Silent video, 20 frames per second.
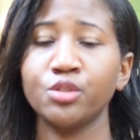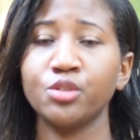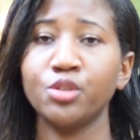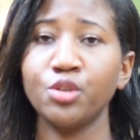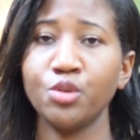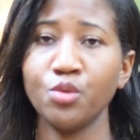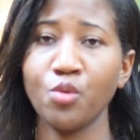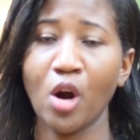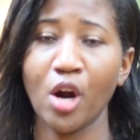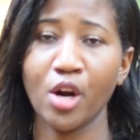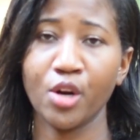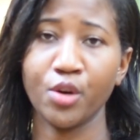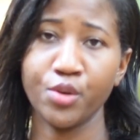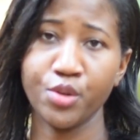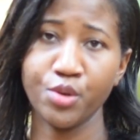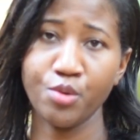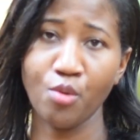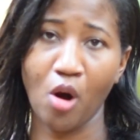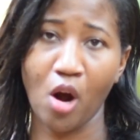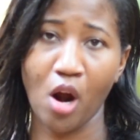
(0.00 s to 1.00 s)
You are who
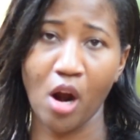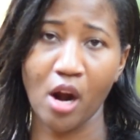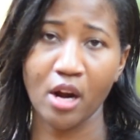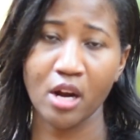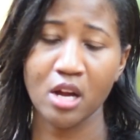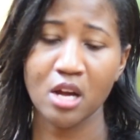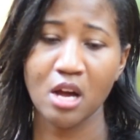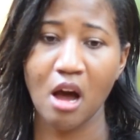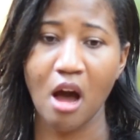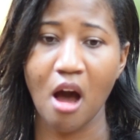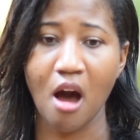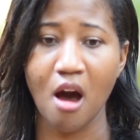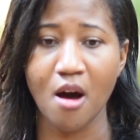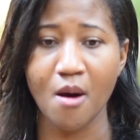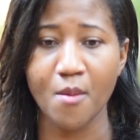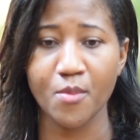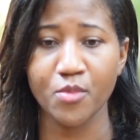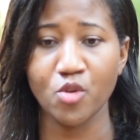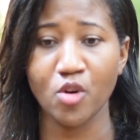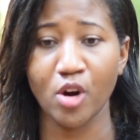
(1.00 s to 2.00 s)
you are.
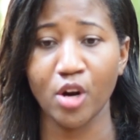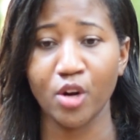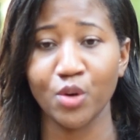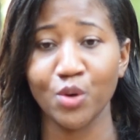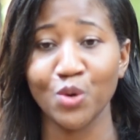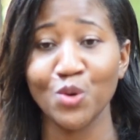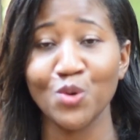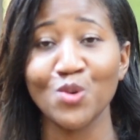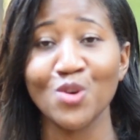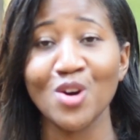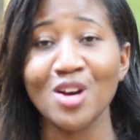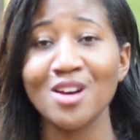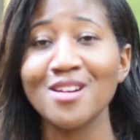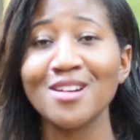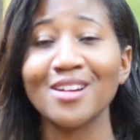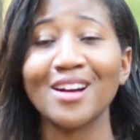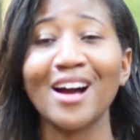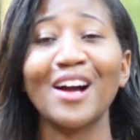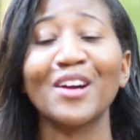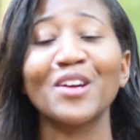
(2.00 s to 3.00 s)
You are who
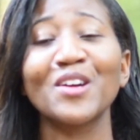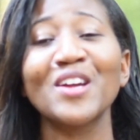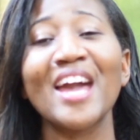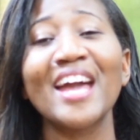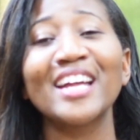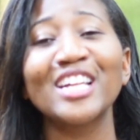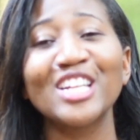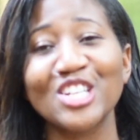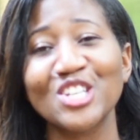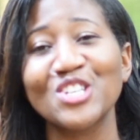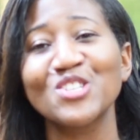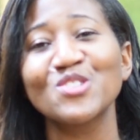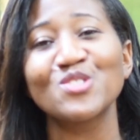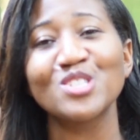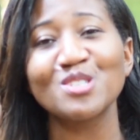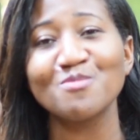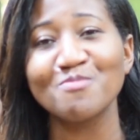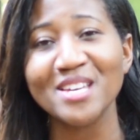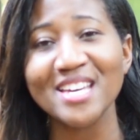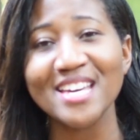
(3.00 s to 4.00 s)
God created you
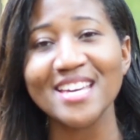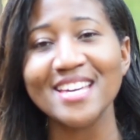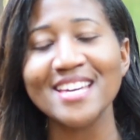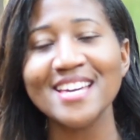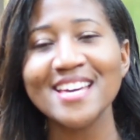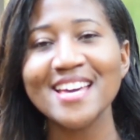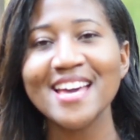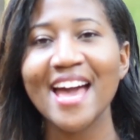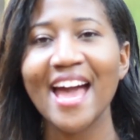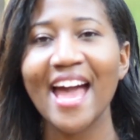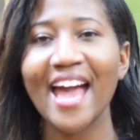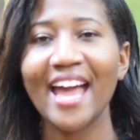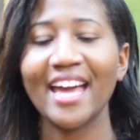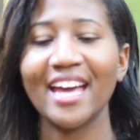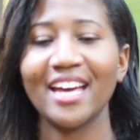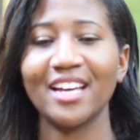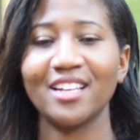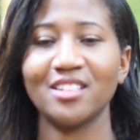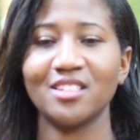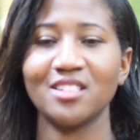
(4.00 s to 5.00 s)
to be,
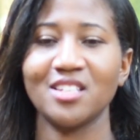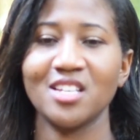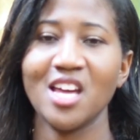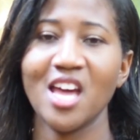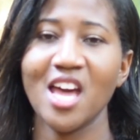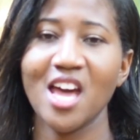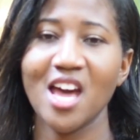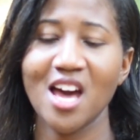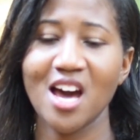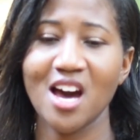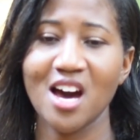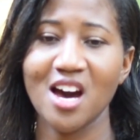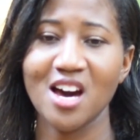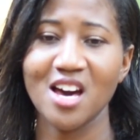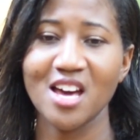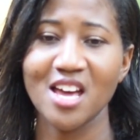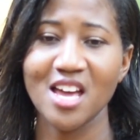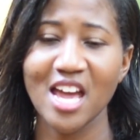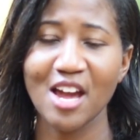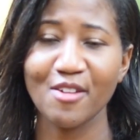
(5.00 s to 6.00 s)
and
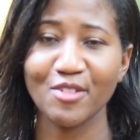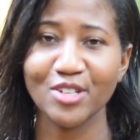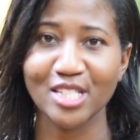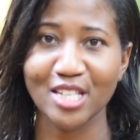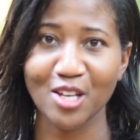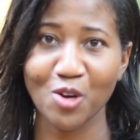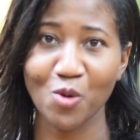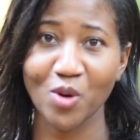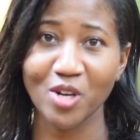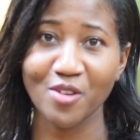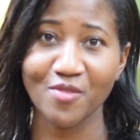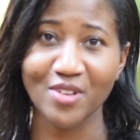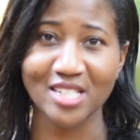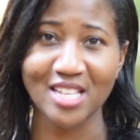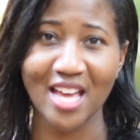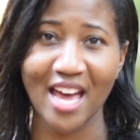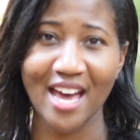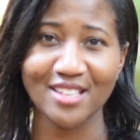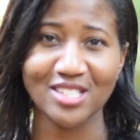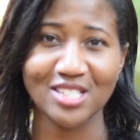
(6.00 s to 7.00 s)
every single one of us
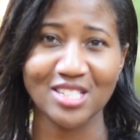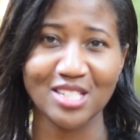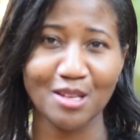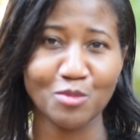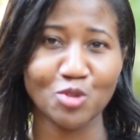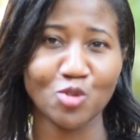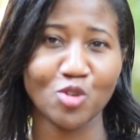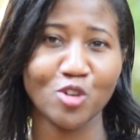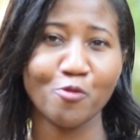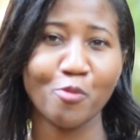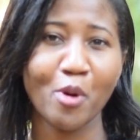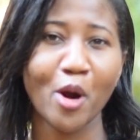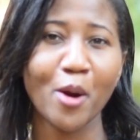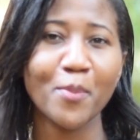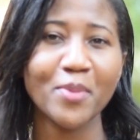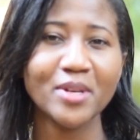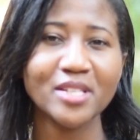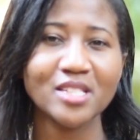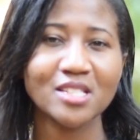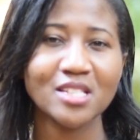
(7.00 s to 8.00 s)
has some sort of
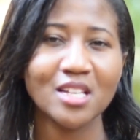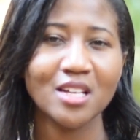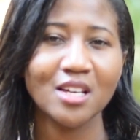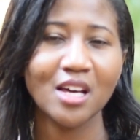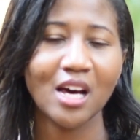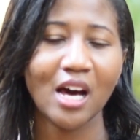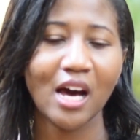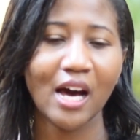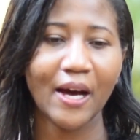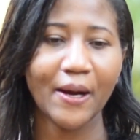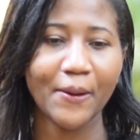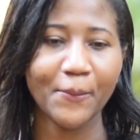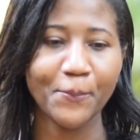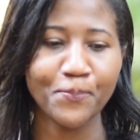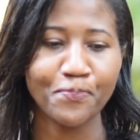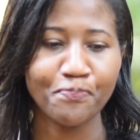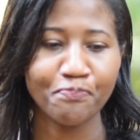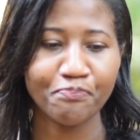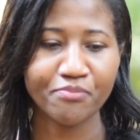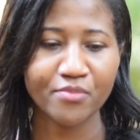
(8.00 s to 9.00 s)
purpose
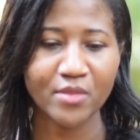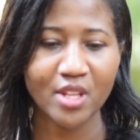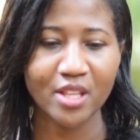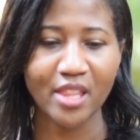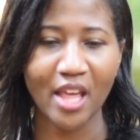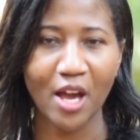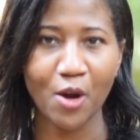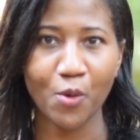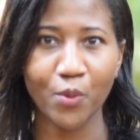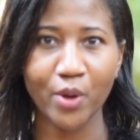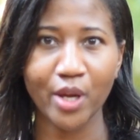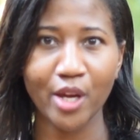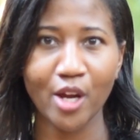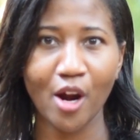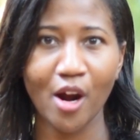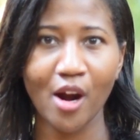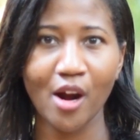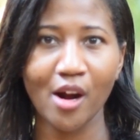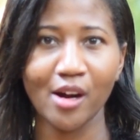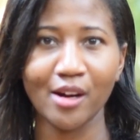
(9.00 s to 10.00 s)
that we
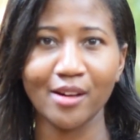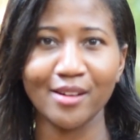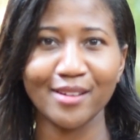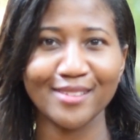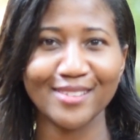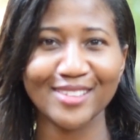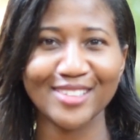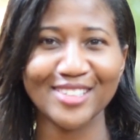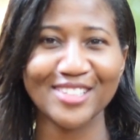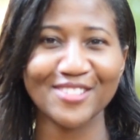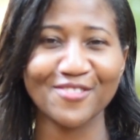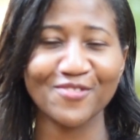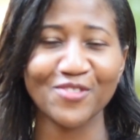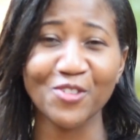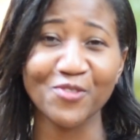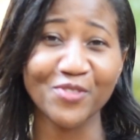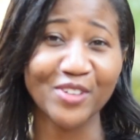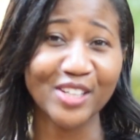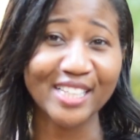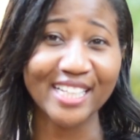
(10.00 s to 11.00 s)
are
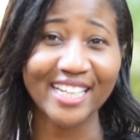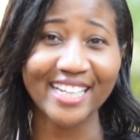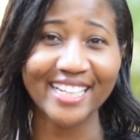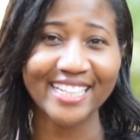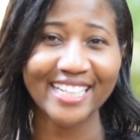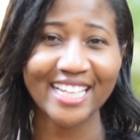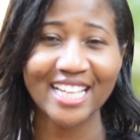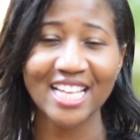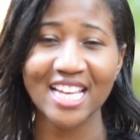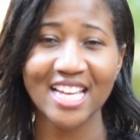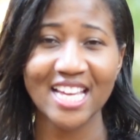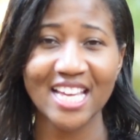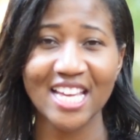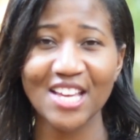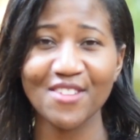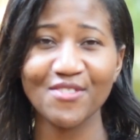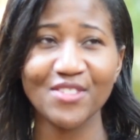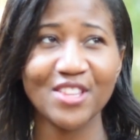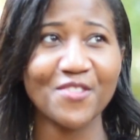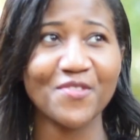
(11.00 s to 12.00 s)
fulfilling,
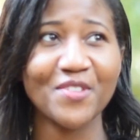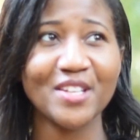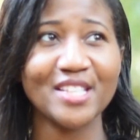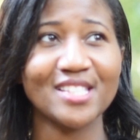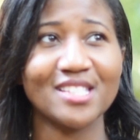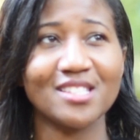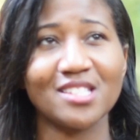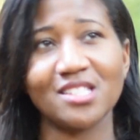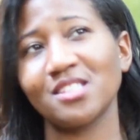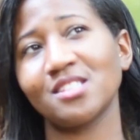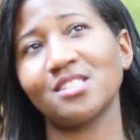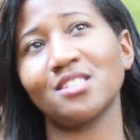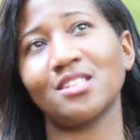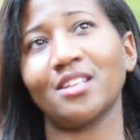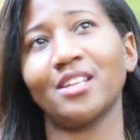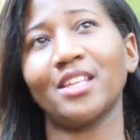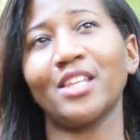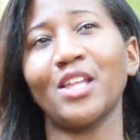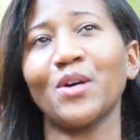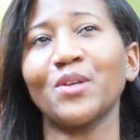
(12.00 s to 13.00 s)
even if it's,
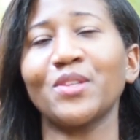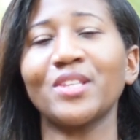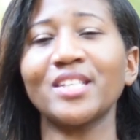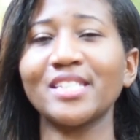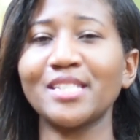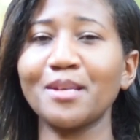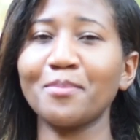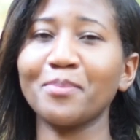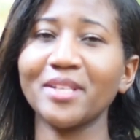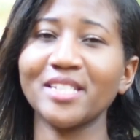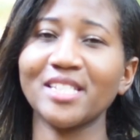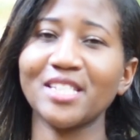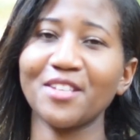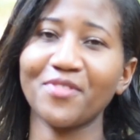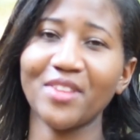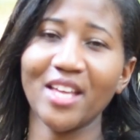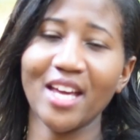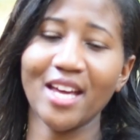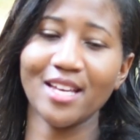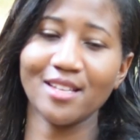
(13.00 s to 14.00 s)
the simplest of
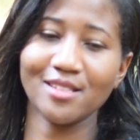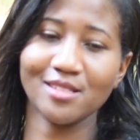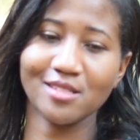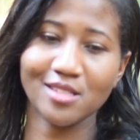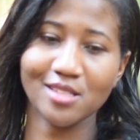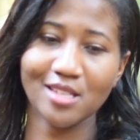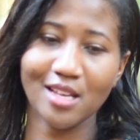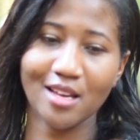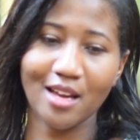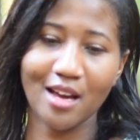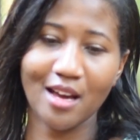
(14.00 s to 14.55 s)
things,